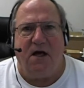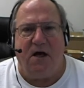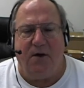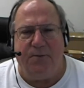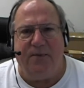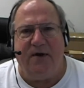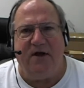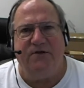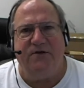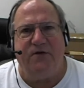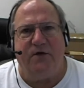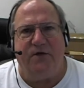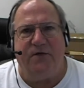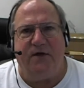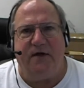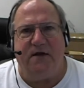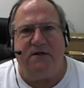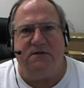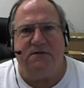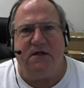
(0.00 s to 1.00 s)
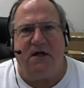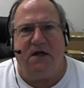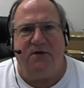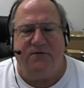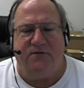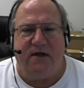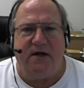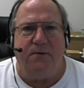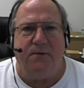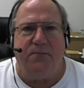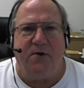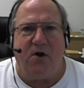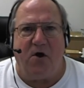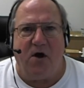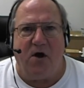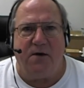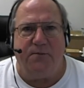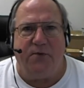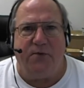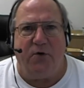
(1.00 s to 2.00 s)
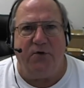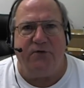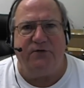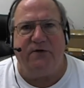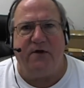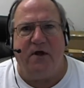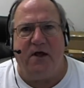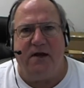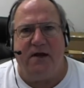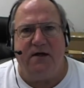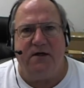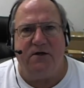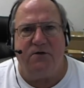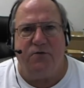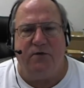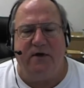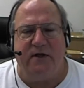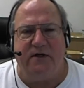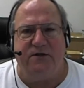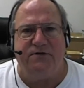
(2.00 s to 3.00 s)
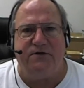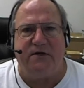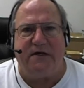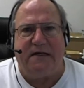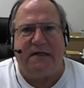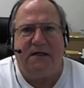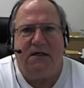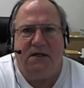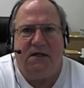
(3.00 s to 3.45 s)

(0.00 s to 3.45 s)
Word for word: a bunch of things. And I've done a blog post on it, which